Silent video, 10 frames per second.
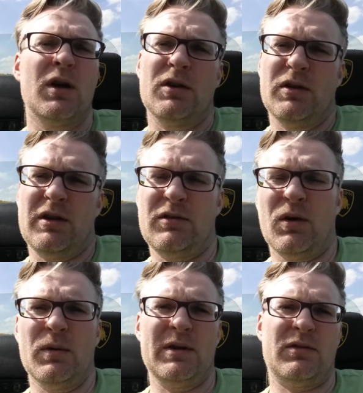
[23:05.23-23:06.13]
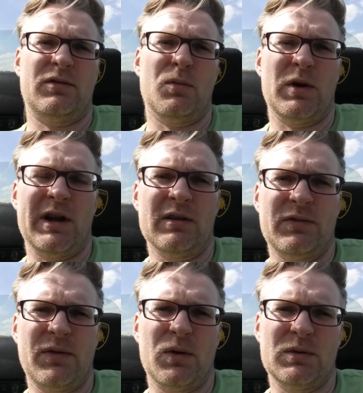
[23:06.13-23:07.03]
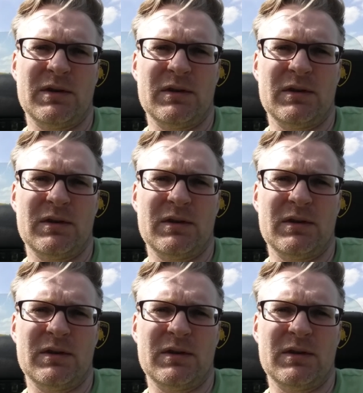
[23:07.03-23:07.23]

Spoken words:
there's always someone else's fault.